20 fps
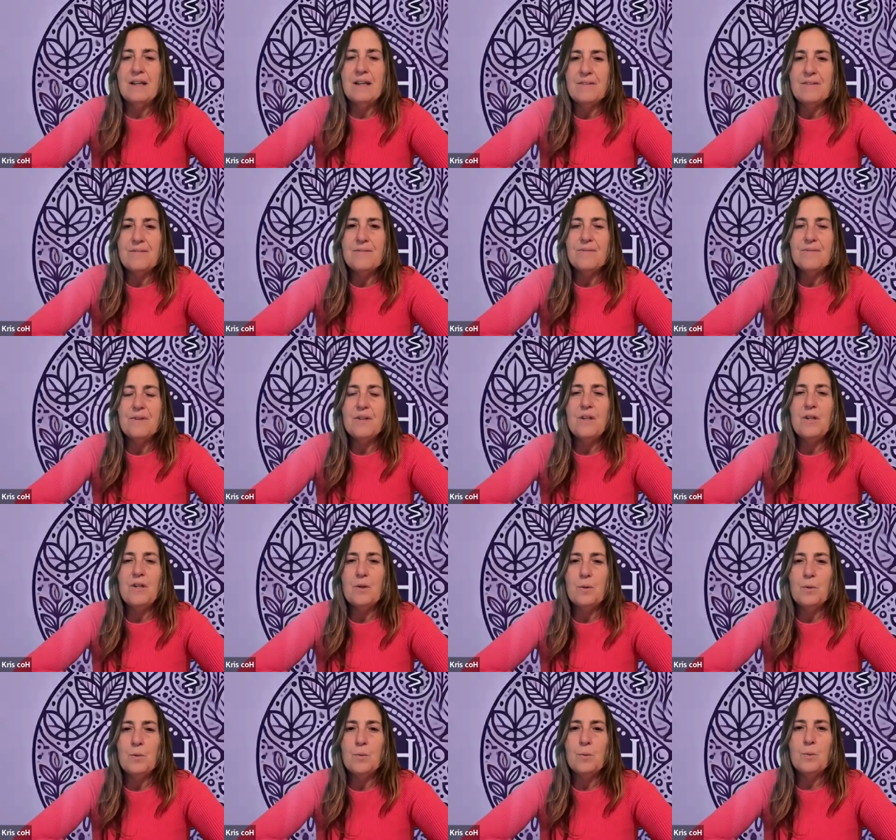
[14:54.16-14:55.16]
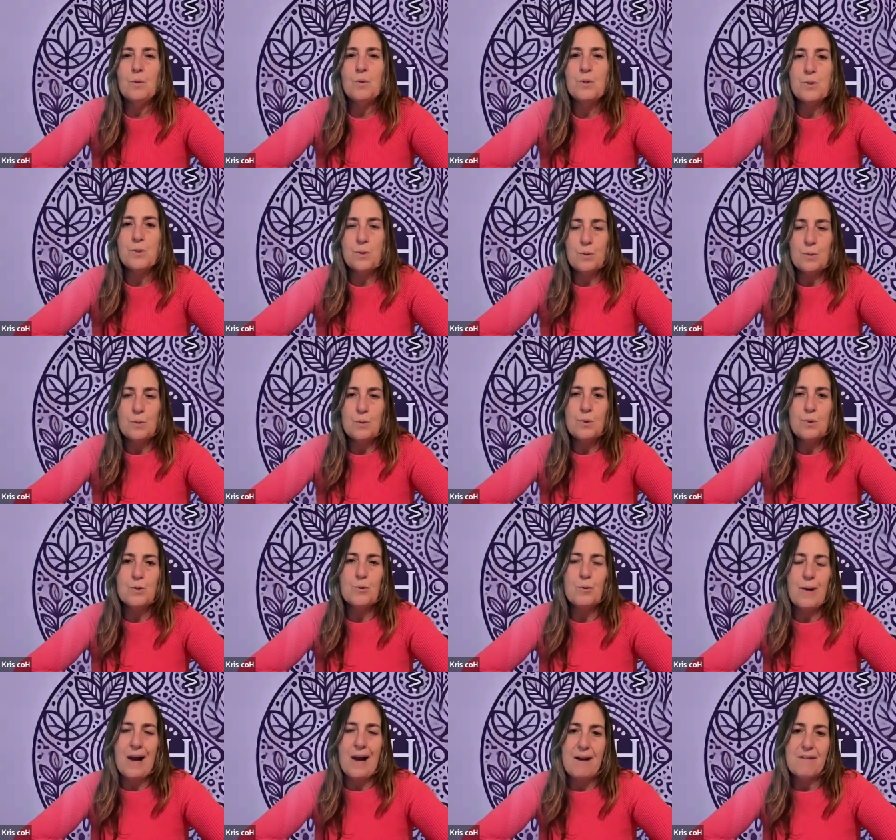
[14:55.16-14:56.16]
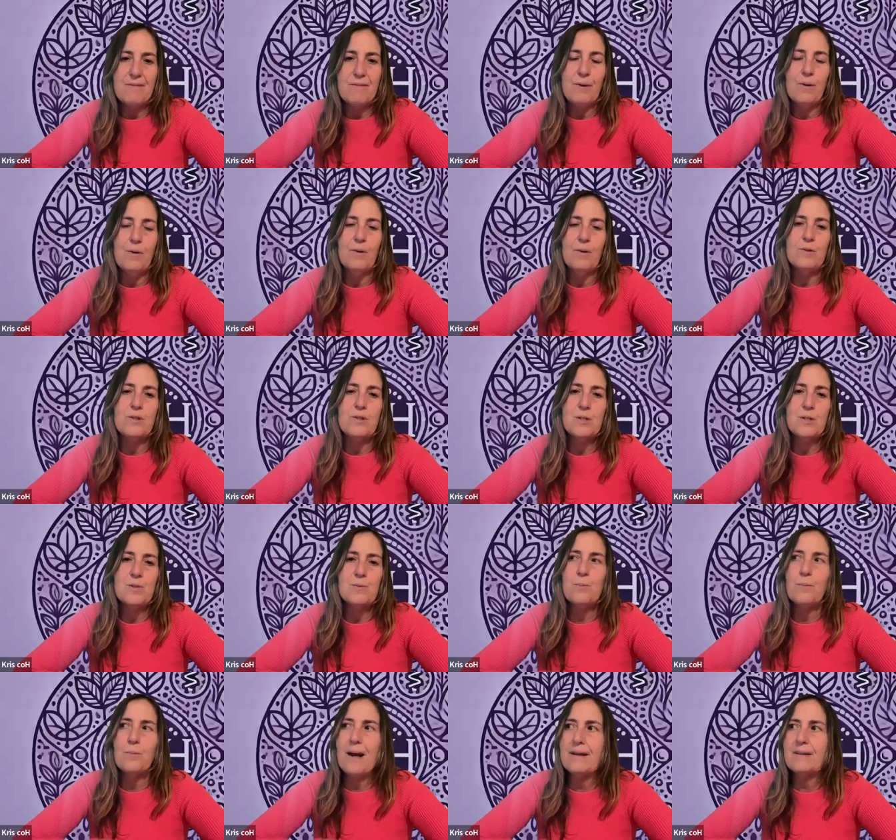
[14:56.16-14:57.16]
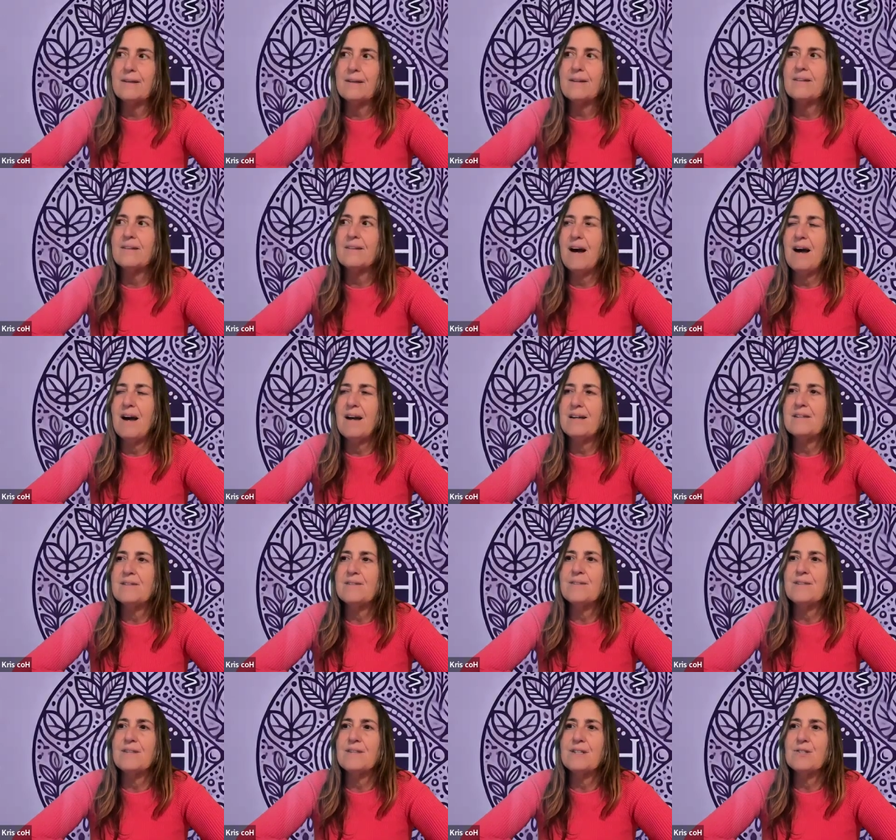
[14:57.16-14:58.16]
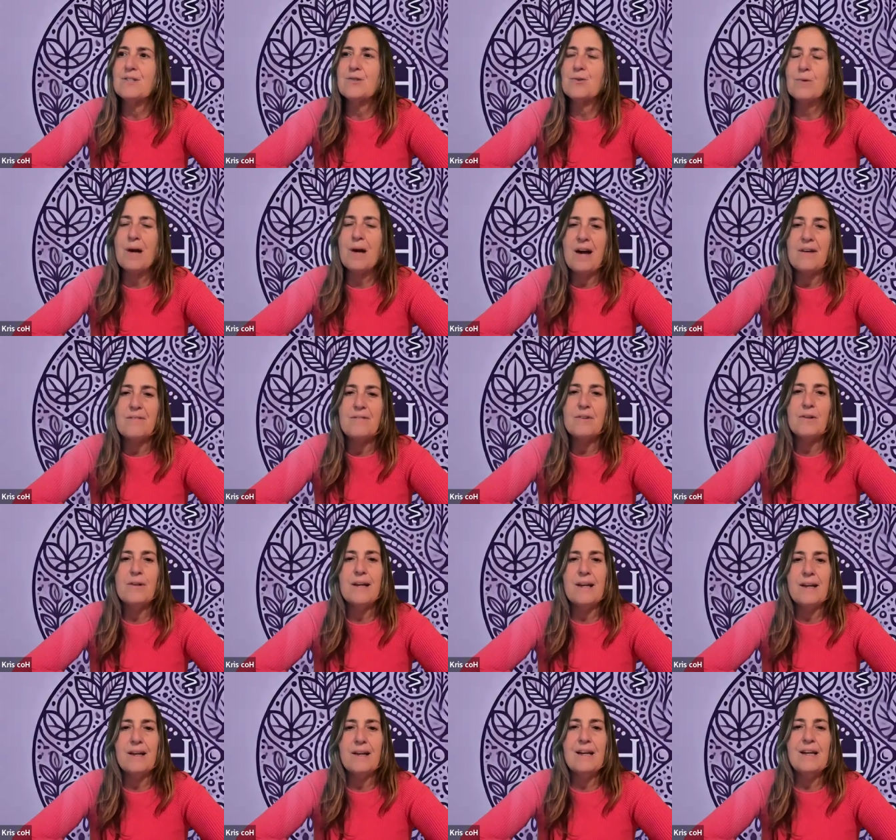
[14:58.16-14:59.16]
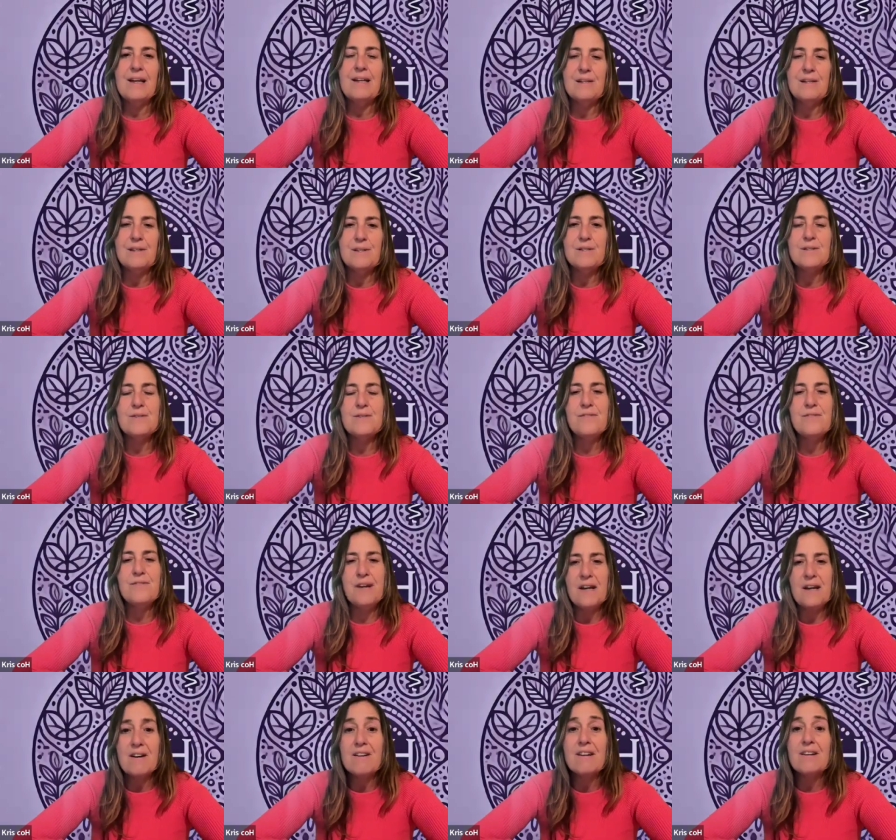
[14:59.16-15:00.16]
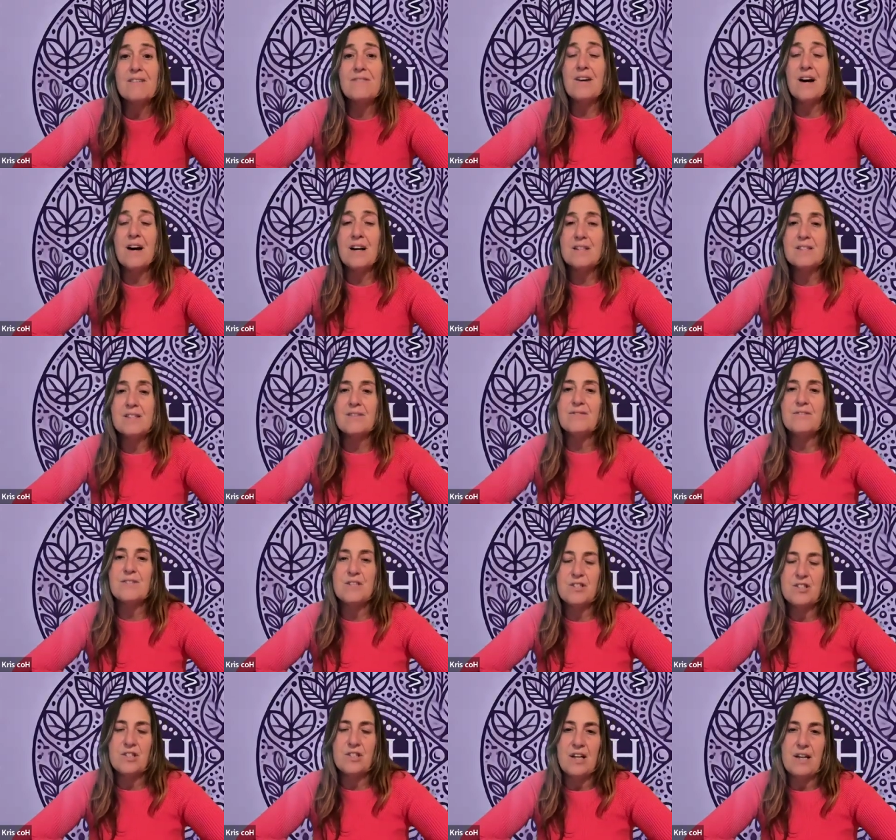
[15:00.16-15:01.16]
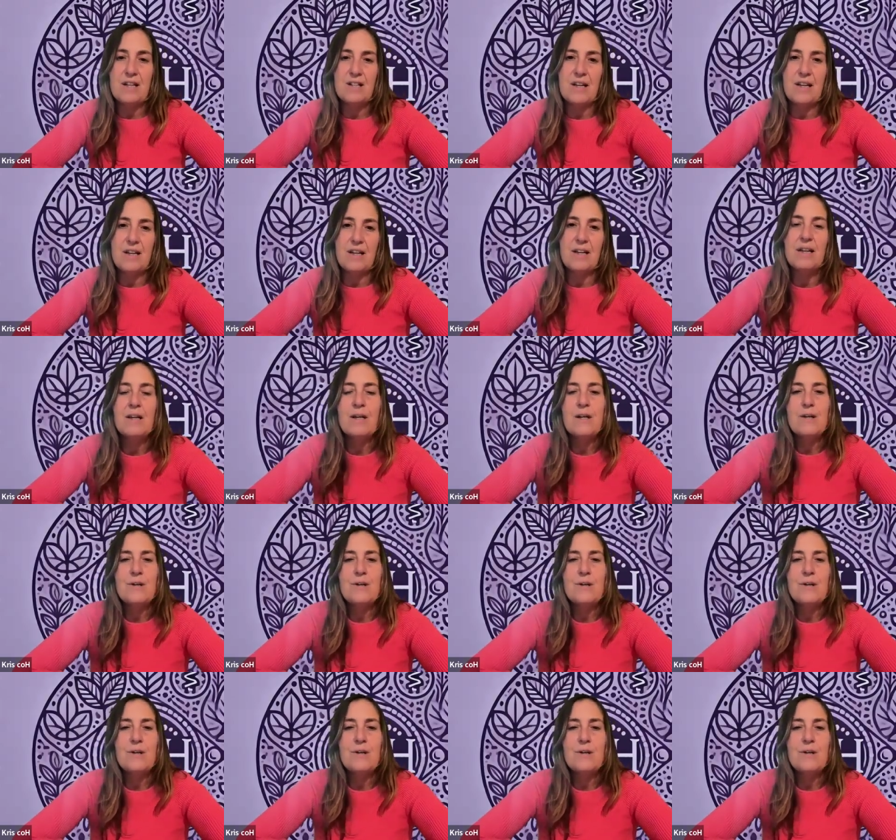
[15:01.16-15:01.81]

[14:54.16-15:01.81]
If you do travel, just recognize that traveling is very Vata vitiating.